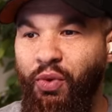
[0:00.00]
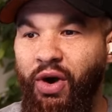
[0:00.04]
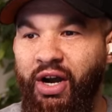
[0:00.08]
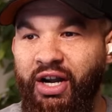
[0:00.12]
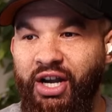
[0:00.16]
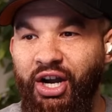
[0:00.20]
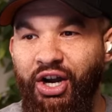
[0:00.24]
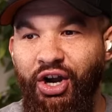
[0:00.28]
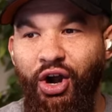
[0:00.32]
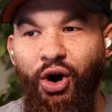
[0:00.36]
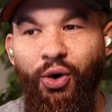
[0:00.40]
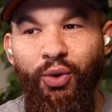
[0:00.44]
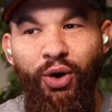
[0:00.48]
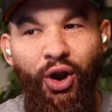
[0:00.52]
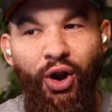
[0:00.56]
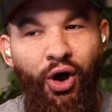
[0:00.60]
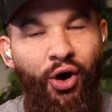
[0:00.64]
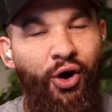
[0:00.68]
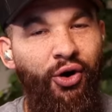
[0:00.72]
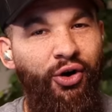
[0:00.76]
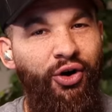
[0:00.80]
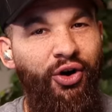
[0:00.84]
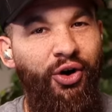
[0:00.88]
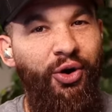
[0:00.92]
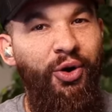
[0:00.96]
one could go
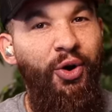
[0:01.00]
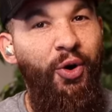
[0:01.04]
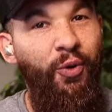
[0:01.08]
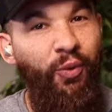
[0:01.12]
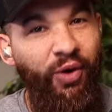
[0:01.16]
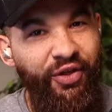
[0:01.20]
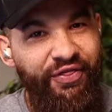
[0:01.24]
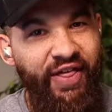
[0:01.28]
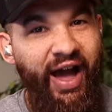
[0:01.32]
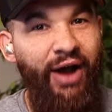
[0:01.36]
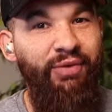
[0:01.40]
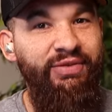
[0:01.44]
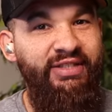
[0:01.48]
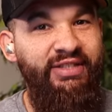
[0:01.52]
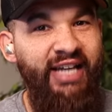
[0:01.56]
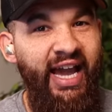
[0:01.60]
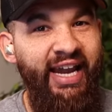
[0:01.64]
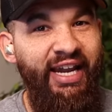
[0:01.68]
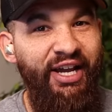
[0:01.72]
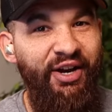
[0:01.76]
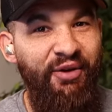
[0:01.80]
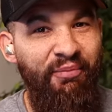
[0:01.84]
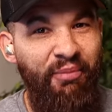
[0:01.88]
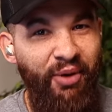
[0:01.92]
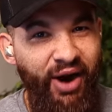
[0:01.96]
longer without
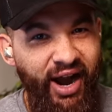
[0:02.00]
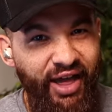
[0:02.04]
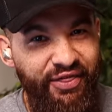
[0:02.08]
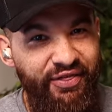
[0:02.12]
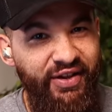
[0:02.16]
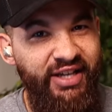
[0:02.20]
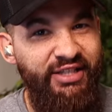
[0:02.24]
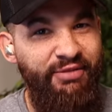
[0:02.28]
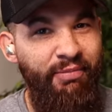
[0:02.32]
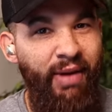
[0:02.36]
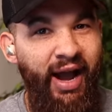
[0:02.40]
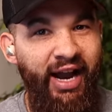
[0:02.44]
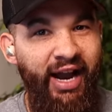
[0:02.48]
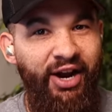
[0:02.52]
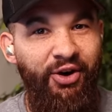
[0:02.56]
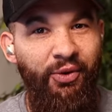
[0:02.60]
taking a breath is my